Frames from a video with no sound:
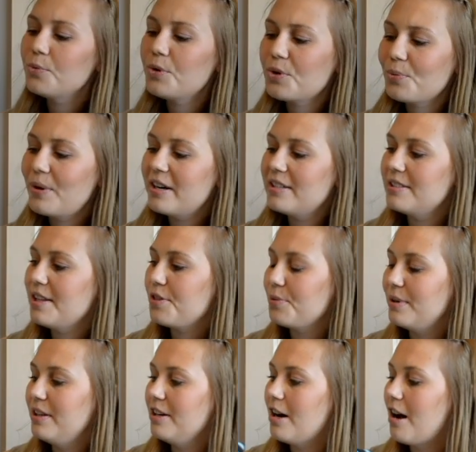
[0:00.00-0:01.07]
Ruth Ware is a
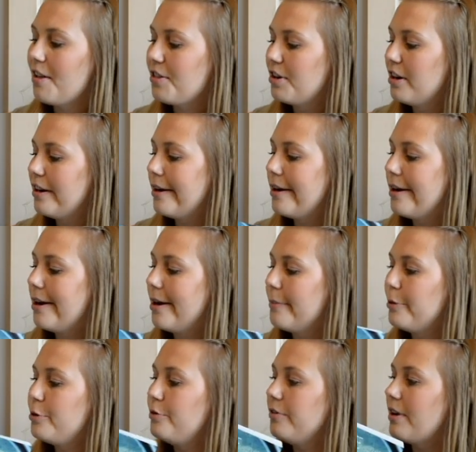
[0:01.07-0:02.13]
thriller author
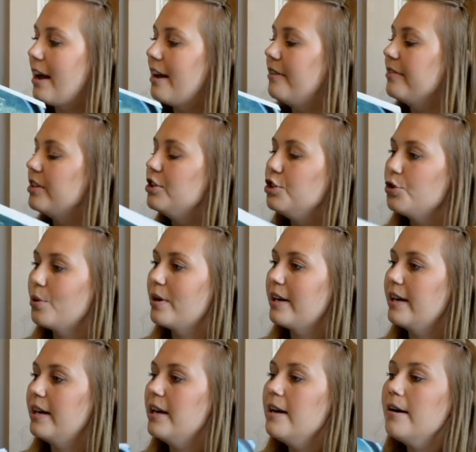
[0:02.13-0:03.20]
who I've
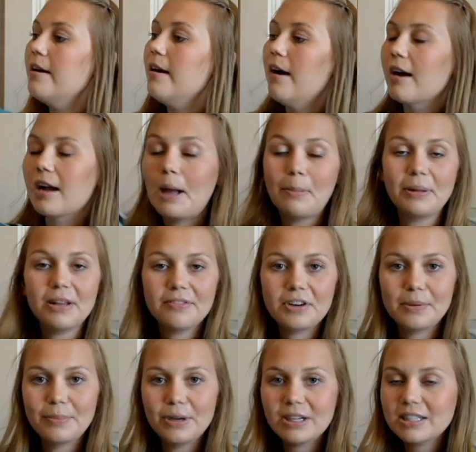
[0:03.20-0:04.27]
enjoyed a couple of
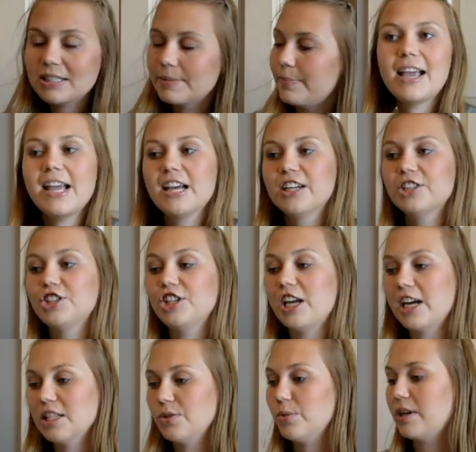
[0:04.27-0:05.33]
her books, and she
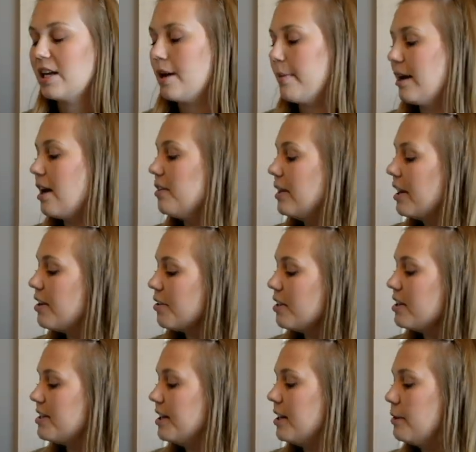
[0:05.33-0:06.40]
has one coming out later
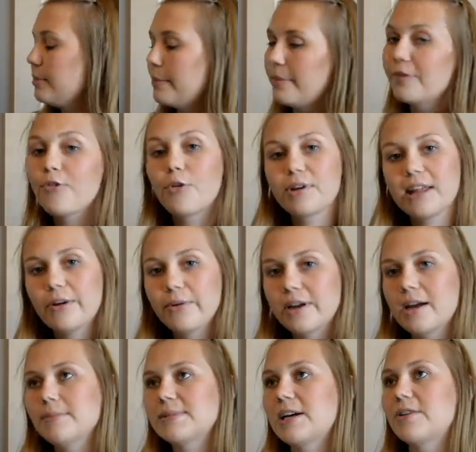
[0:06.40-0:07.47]
this year, but before that one
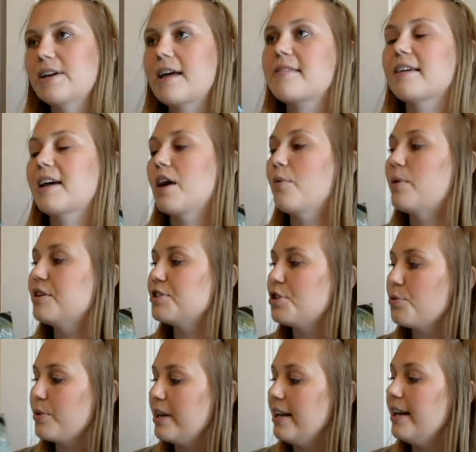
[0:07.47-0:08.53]
comes out, I think I want
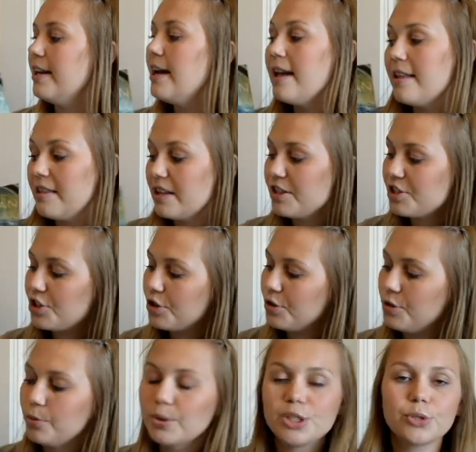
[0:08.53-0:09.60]
to read these
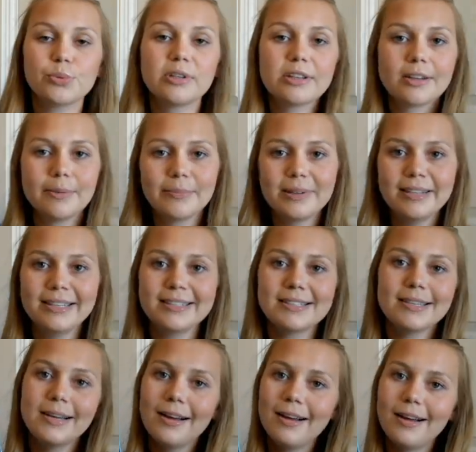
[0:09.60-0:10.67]
two, which will
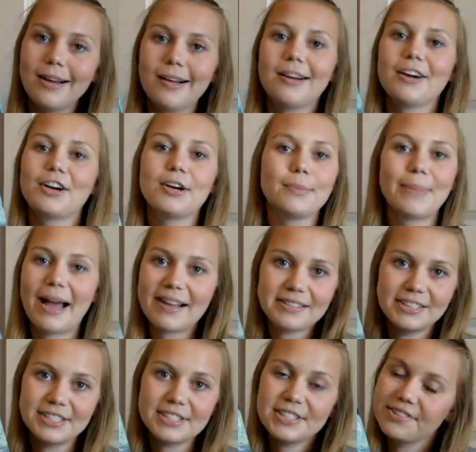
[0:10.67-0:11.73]
complete her
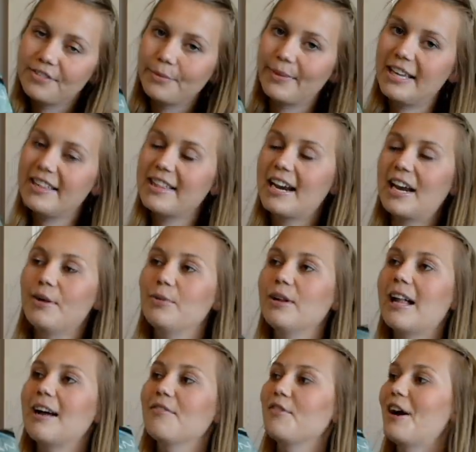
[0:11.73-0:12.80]
backlist for me. Then I will
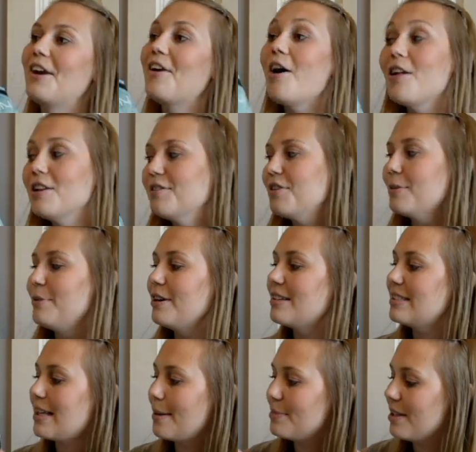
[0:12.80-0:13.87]
have read all of her
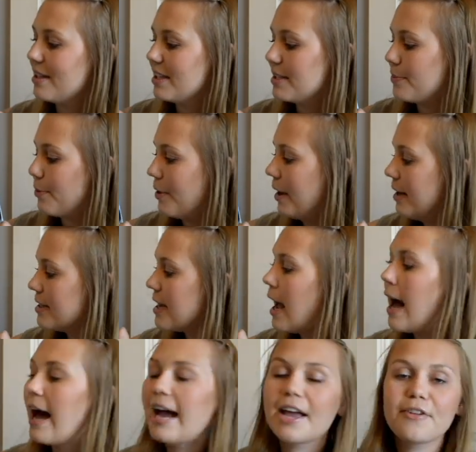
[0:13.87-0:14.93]
books up to this point.
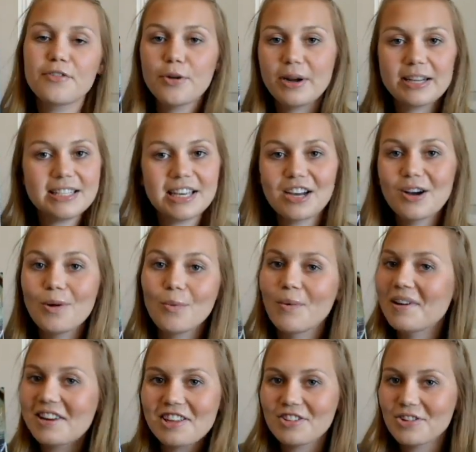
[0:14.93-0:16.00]
I have no idea
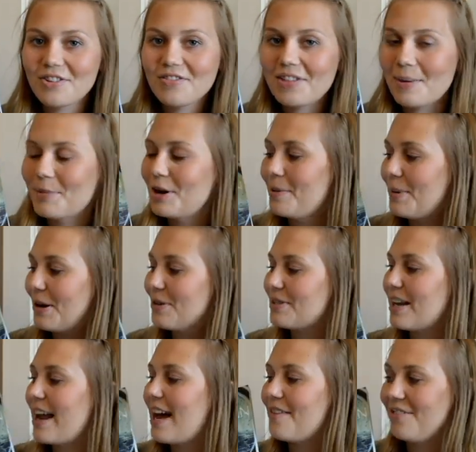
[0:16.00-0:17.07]
what either of them are about.
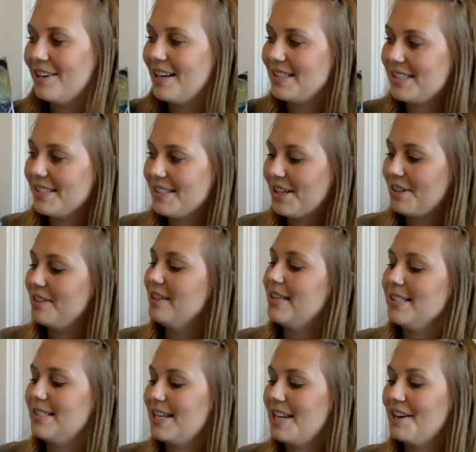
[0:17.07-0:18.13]
I haven't
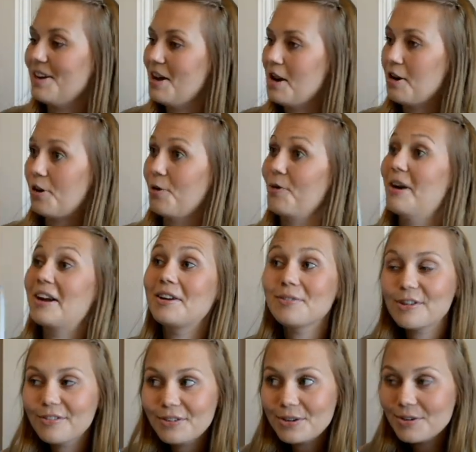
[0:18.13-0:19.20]
necessarily seen great
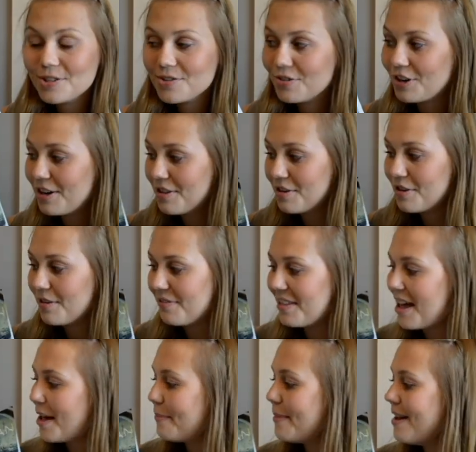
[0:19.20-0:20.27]
reviews for either of
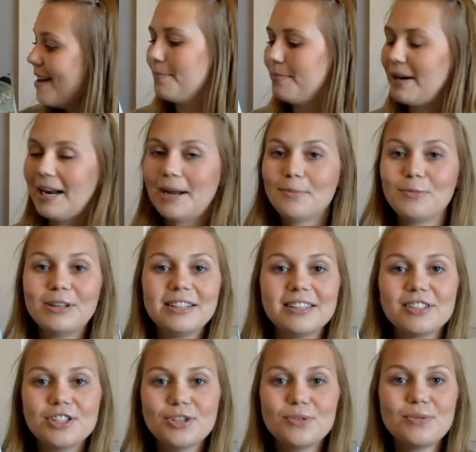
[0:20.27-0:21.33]
them, but I'm
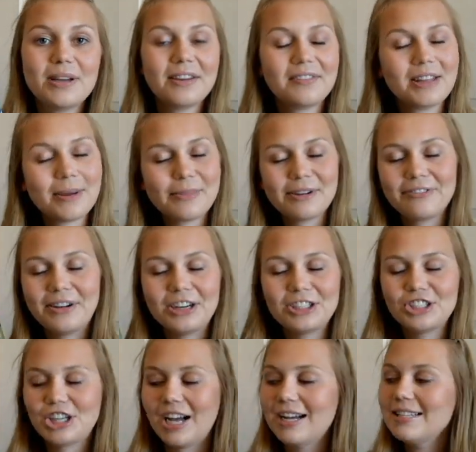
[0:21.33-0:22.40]
willing to give them a fair
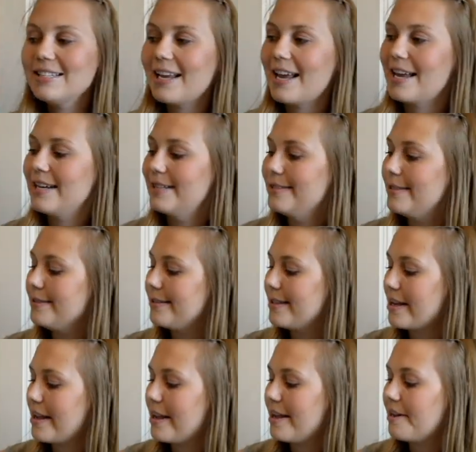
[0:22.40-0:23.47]
shot and to
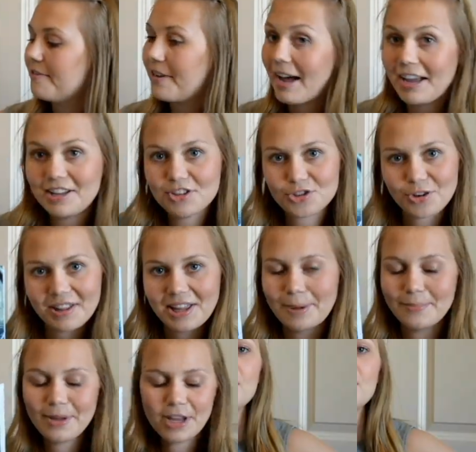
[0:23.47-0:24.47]
see if I enjoy them.